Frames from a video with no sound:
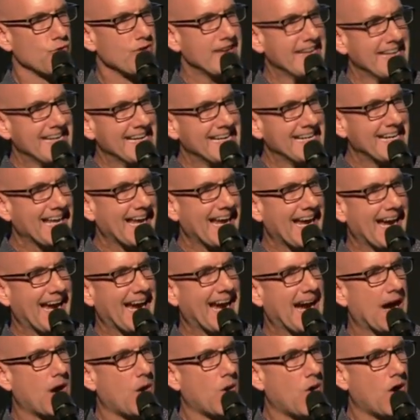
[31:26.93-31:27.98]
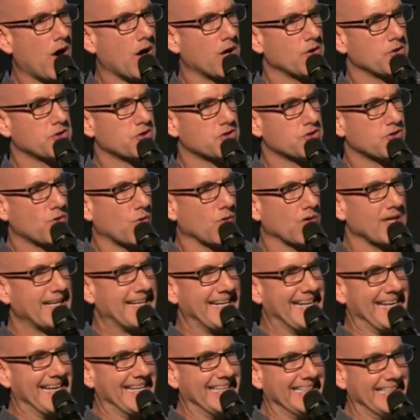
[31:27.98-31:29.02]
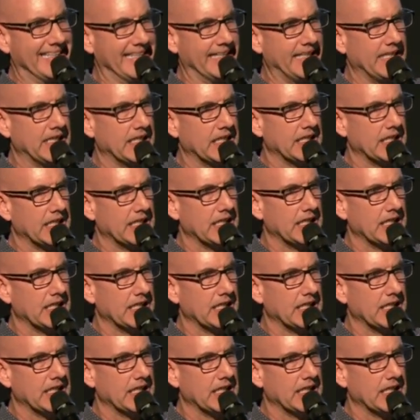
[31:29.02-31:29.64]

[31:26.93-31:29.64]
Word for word: read how our story ended.